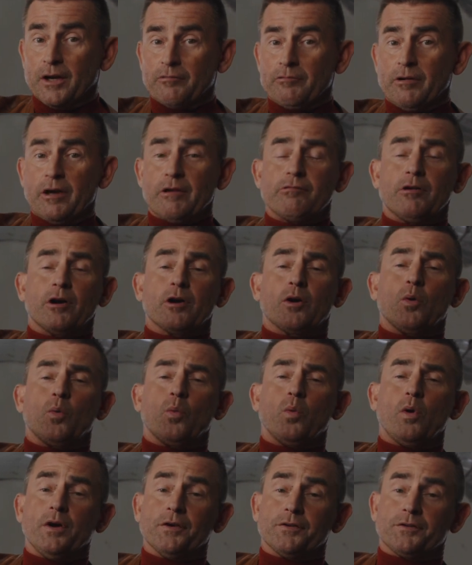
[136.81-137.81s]
Ray Kroc
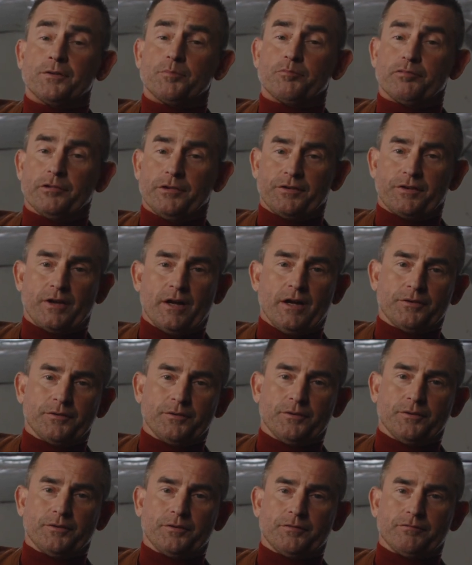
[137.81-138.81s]
was Prince
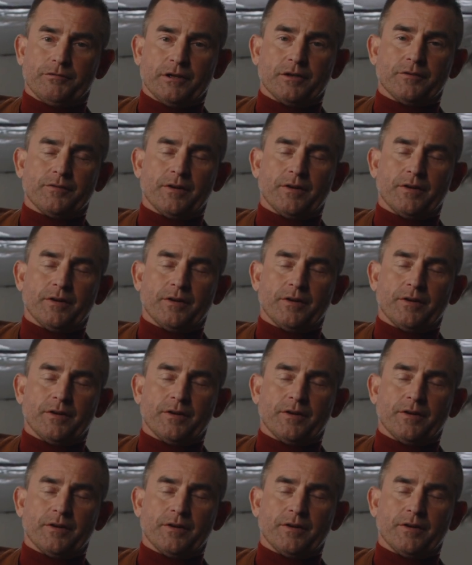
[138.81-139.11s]
Castle's front of